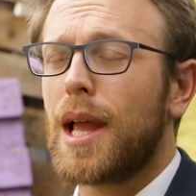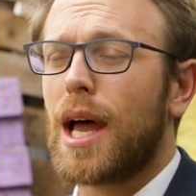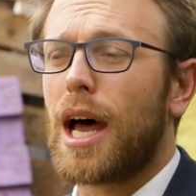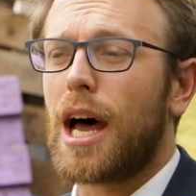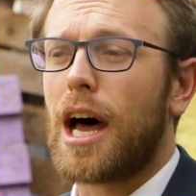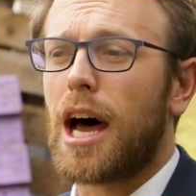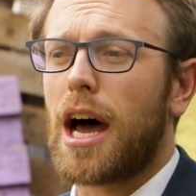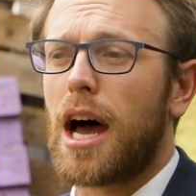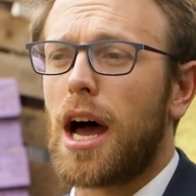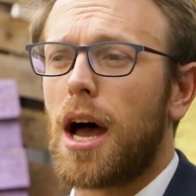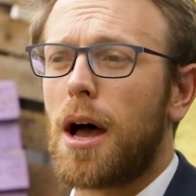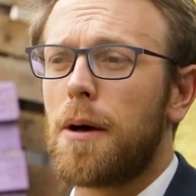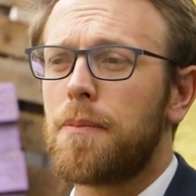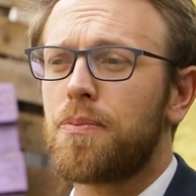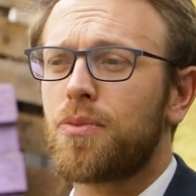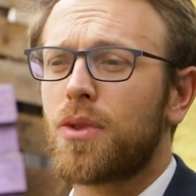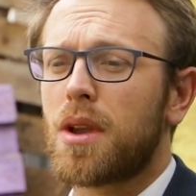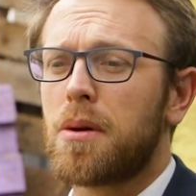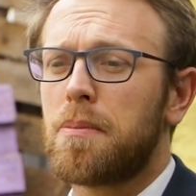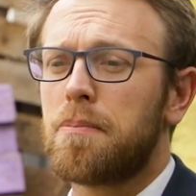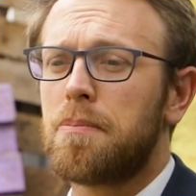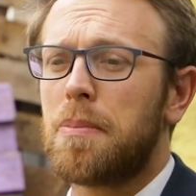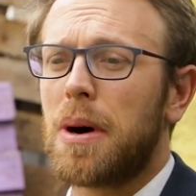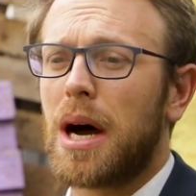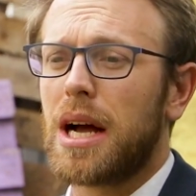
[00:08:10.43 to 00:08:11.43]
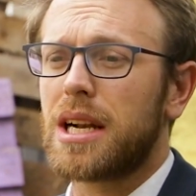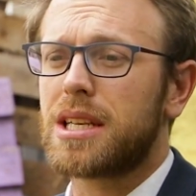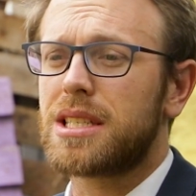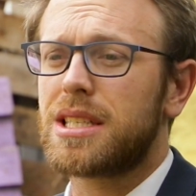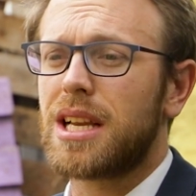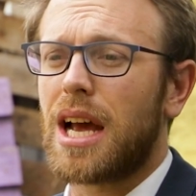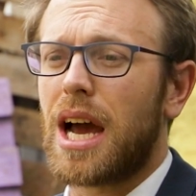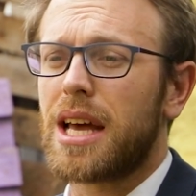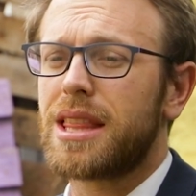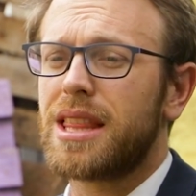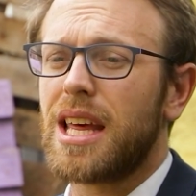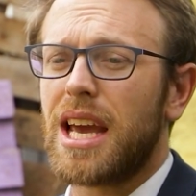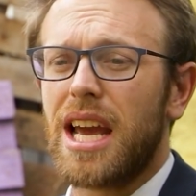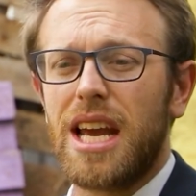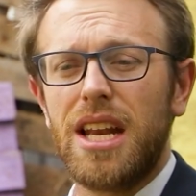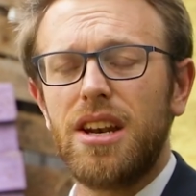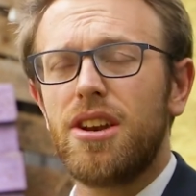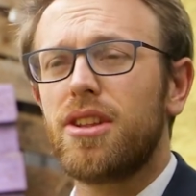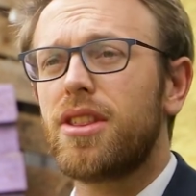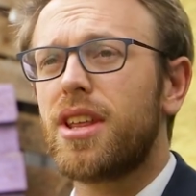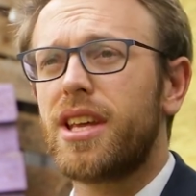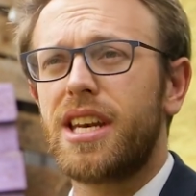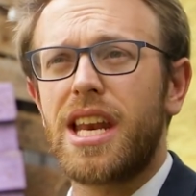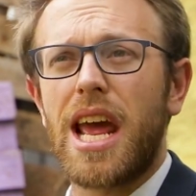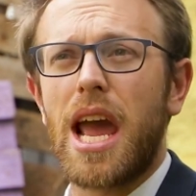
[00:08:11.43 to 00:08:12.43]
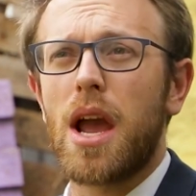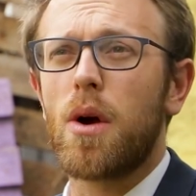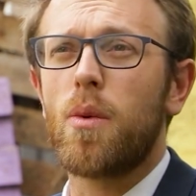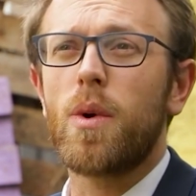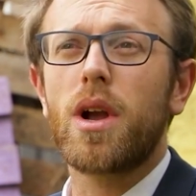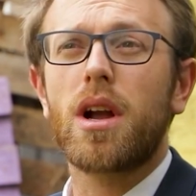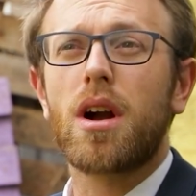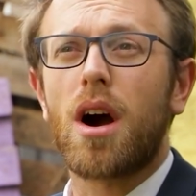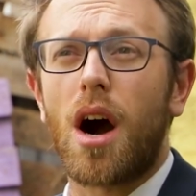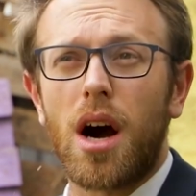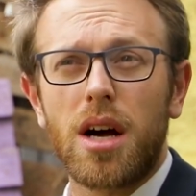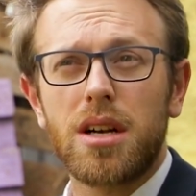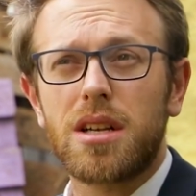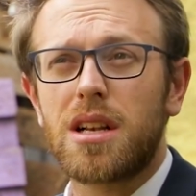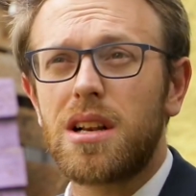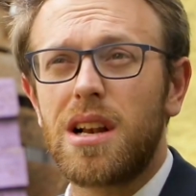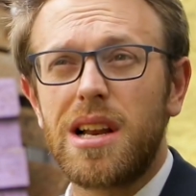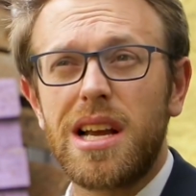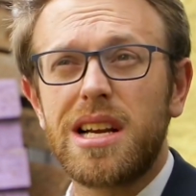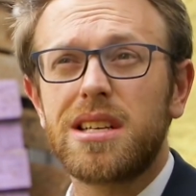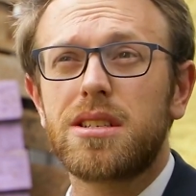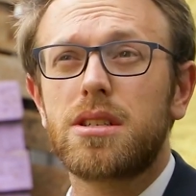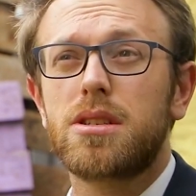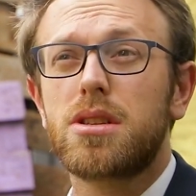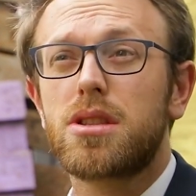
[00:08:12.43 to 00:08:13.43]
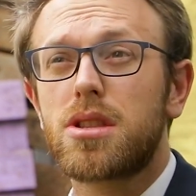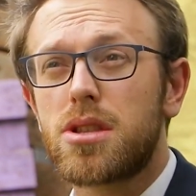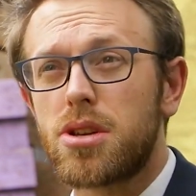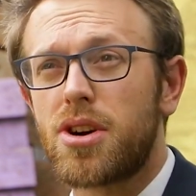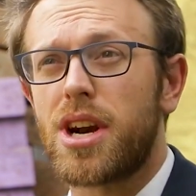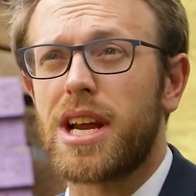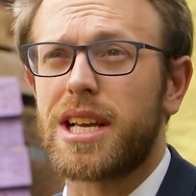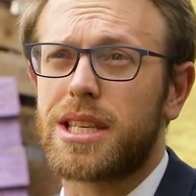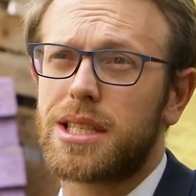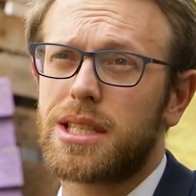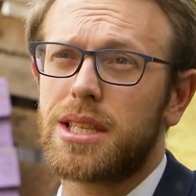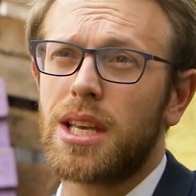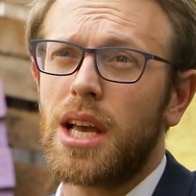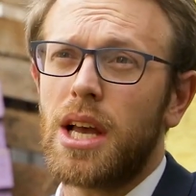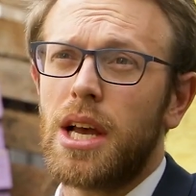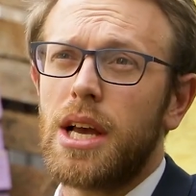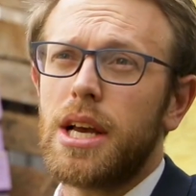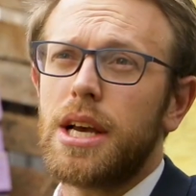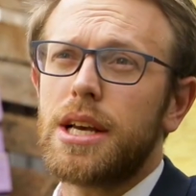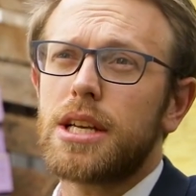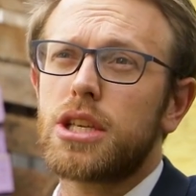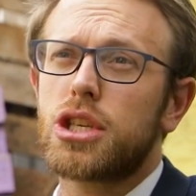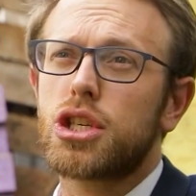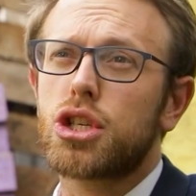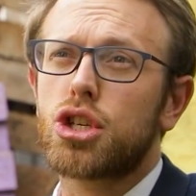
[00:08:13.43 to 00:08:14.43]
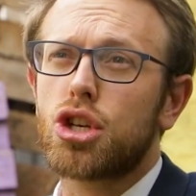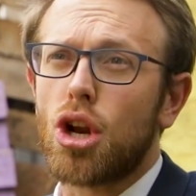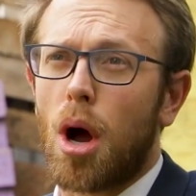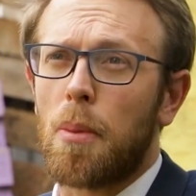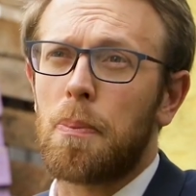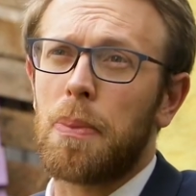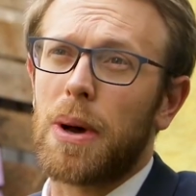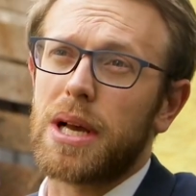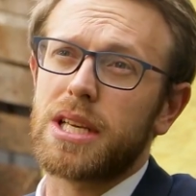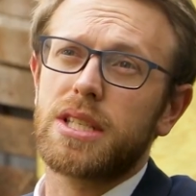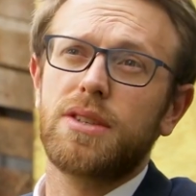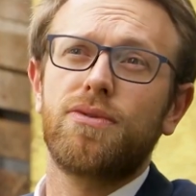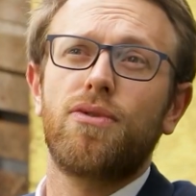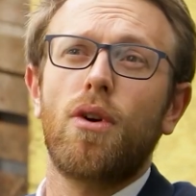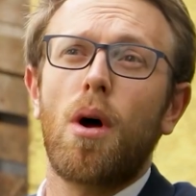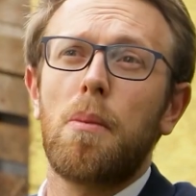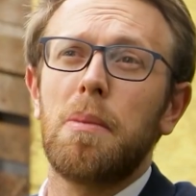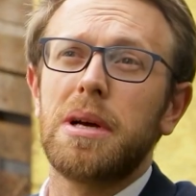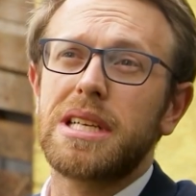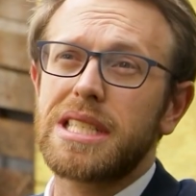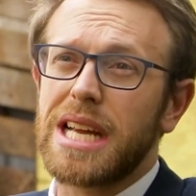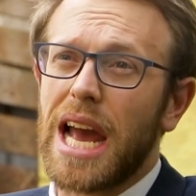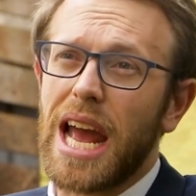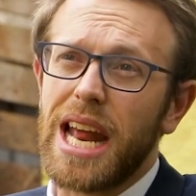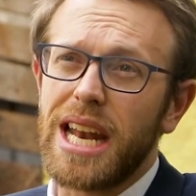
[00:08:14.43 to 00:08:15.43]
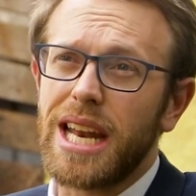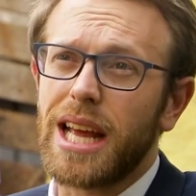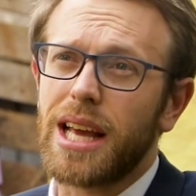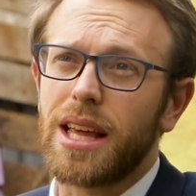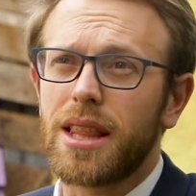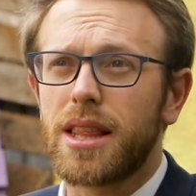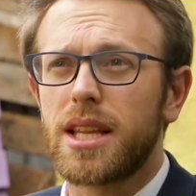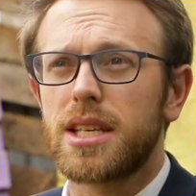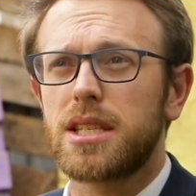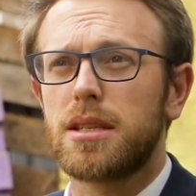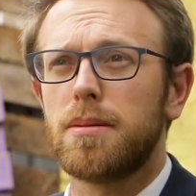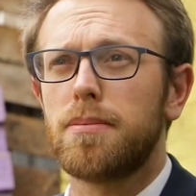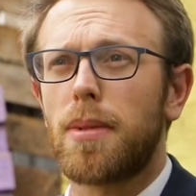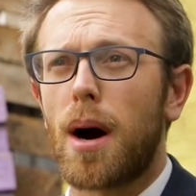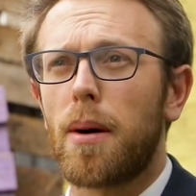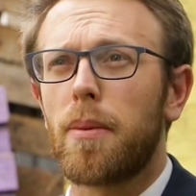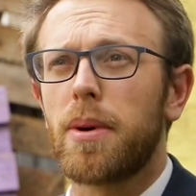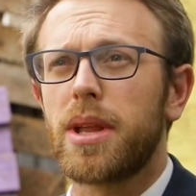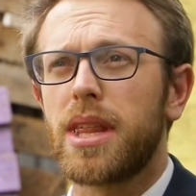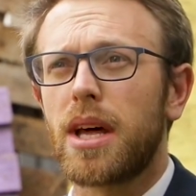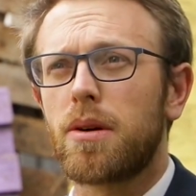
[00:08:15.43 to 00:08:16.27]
But at the end of the day, we can't let threats stop us from attaining the Zimbabwe